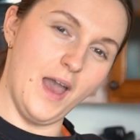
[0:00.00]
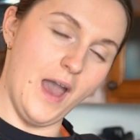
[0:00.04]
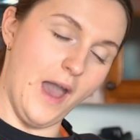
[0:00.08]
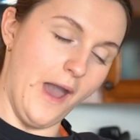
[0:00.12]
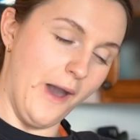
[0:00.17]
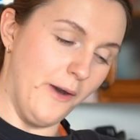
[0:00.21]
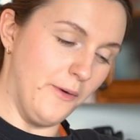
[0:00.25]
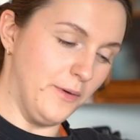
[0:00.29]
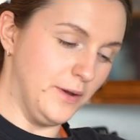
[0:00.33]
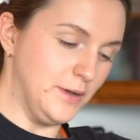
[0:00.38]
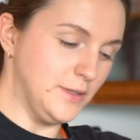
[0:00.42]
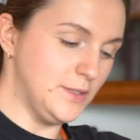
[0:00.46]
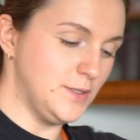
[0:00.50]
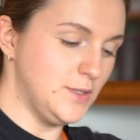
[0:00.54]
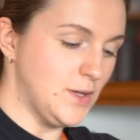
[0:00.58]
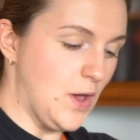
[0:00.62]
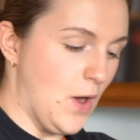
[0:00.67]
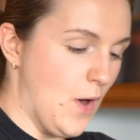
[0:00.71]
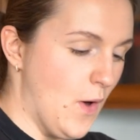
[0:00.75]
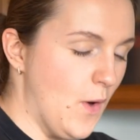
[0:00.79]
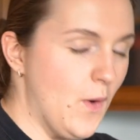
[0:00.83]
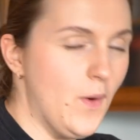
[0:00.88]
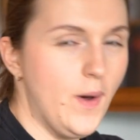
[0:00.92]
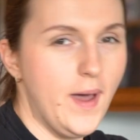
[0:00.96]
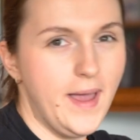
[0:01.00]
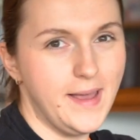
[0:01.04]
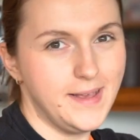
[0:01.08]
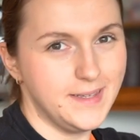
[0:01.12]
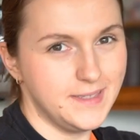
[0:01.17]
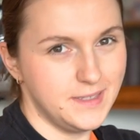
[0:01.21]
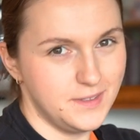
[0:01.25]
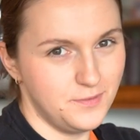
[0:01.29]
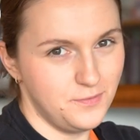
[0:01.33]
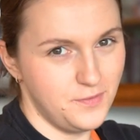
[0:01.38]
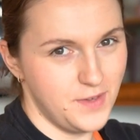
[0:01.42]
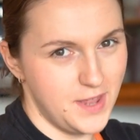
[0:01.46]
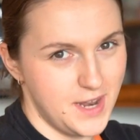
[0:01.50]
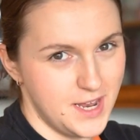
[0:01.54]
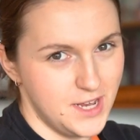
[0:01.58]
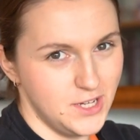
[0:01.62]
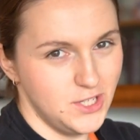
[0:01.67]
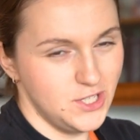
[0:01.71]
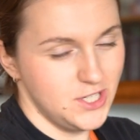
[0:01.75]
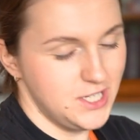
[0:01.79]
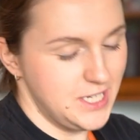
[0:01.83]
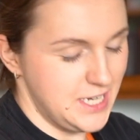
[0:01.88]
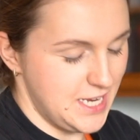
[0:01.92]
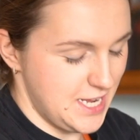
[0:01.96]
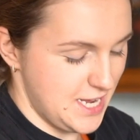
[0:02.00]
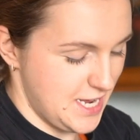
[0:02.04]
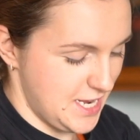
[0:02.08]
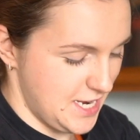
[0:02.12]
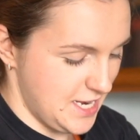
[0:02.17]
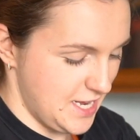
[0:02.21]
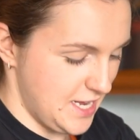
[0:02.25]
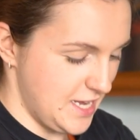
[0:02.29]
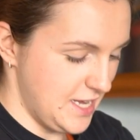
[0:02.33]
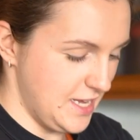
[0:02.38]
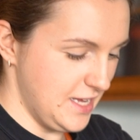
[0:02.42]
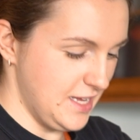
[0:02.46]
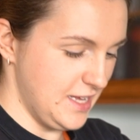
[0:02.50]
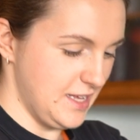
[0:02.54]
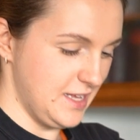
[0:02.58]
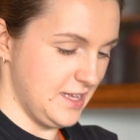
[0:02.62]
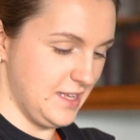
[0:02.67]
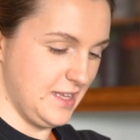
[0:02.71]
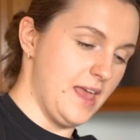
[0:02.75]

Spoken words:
Our dough has finished kneading.